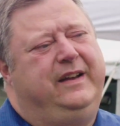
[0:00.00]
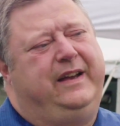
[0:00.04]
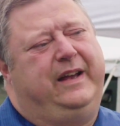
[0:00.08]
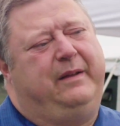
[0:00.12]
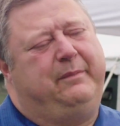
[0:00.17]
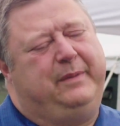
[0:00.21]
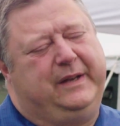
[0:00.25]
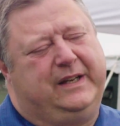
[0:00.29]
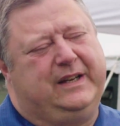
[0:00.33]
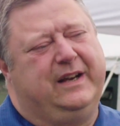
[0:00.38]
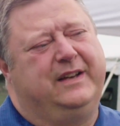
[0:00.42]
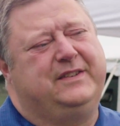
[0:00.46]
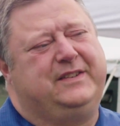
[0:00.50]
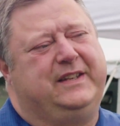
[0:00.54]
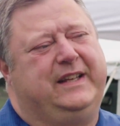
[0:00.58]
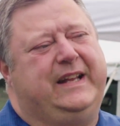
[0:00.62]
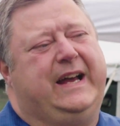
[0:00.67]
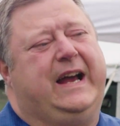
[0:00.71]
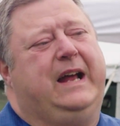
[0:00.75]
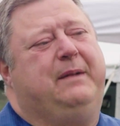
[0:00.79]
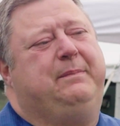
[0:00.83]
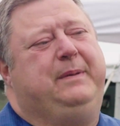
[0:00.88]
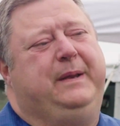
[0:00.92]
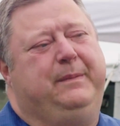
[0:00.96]
And because of
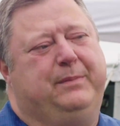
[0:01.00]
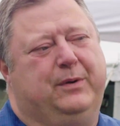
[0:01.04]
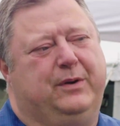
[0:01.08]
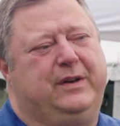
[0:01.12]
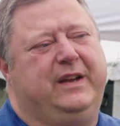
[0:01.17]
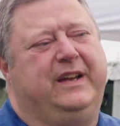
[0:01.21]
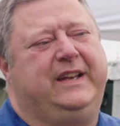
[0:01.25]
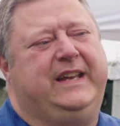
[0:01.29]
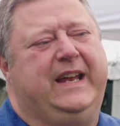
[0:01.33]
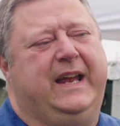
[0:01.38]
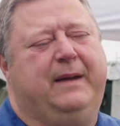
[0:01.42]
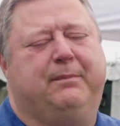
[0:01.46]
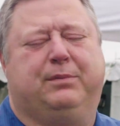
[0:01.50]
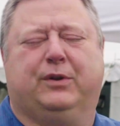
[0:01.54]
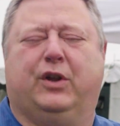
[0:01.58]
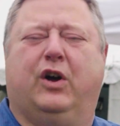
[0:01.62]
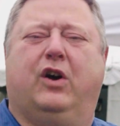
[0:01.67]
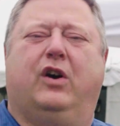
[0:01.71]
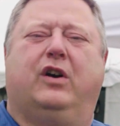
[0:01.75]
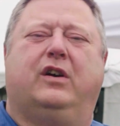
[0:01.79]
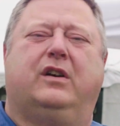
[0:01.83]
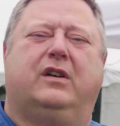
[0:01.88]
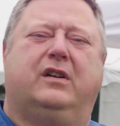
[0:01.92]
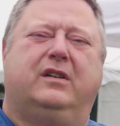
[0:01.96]
that, people can camp
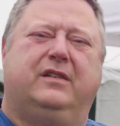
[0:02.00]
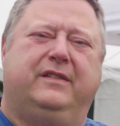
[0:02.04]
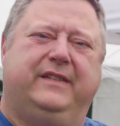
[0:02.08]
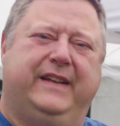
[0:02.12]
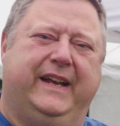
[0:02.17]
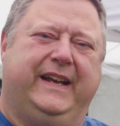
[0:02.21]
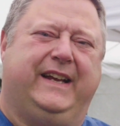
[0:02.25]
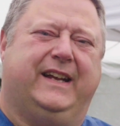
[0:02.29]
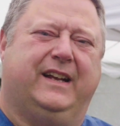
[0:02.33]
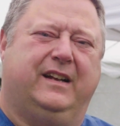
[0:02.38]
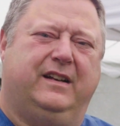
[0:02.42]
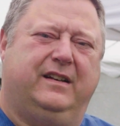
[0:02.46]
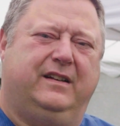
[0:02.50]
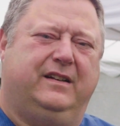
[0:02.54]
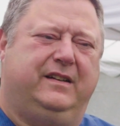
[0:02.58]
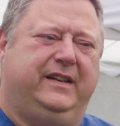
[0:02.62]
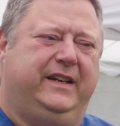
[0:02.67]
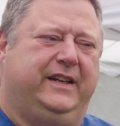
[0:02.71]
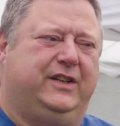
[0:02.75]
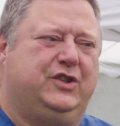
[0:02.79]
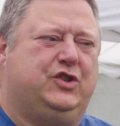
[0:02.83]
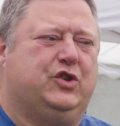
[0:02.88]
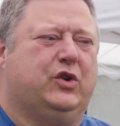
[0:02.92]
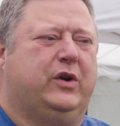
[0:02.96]
longer, they can
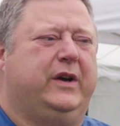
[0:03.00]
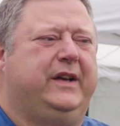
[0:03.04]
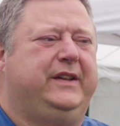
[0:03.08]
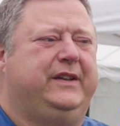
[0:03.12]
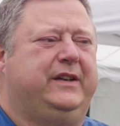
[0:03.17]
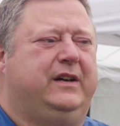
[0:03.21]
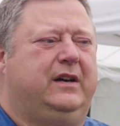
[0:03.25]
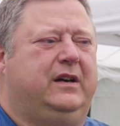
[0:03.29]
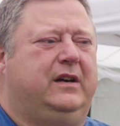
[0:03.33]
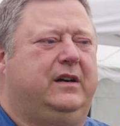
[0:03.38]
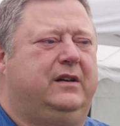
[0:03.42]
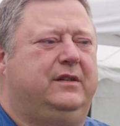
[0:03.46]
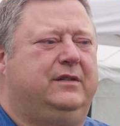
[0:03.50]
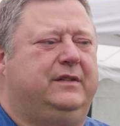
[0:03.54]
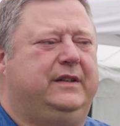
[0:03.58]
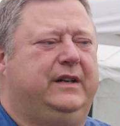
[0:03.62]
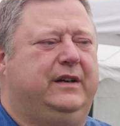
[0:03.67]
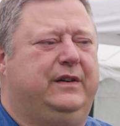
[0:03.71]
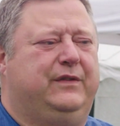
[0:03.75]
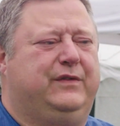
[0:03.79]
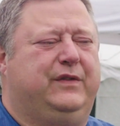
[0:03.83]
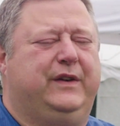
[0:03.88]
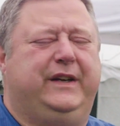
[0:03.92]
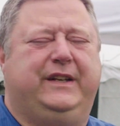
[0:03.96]
enjoy their,
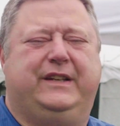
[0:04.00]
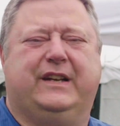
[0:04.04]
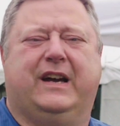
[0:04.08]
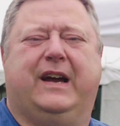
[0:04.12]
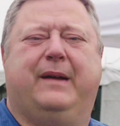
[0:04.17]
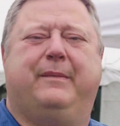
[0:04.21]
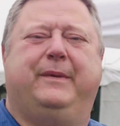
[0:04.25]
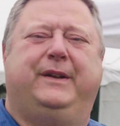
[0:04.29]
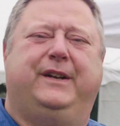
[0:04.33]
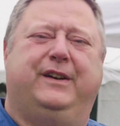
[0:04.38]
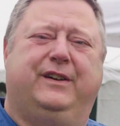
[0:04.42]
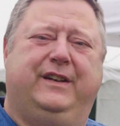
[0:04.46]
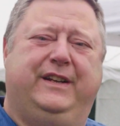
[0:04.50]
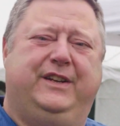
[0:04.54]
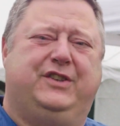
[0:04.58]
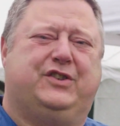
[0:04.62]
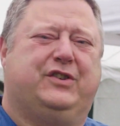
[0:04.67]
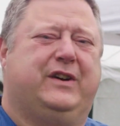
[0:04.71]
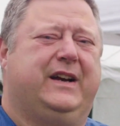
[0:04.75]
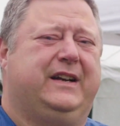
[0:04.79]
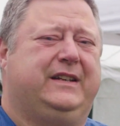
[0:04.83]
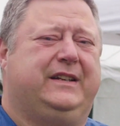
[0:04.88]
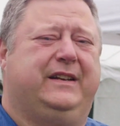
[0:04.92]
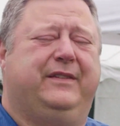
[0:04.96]
their free time and their
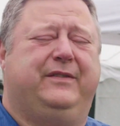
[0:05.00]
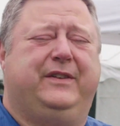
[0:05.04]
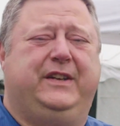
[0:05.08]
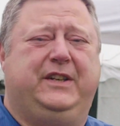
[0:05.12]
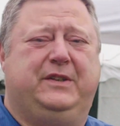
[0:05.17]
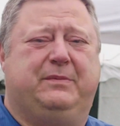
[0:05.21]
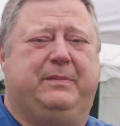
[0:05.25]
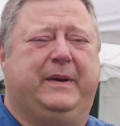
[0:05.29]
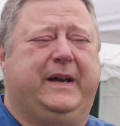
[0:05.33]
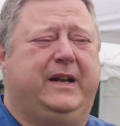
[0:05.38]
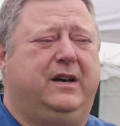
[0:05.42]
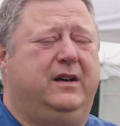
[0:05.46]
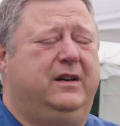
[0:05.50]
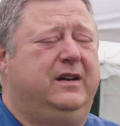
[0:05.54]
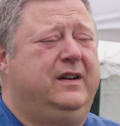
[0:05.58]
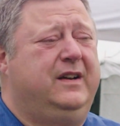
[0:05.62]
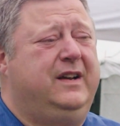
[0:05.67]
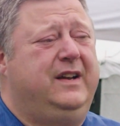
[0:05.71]
leisure activities better.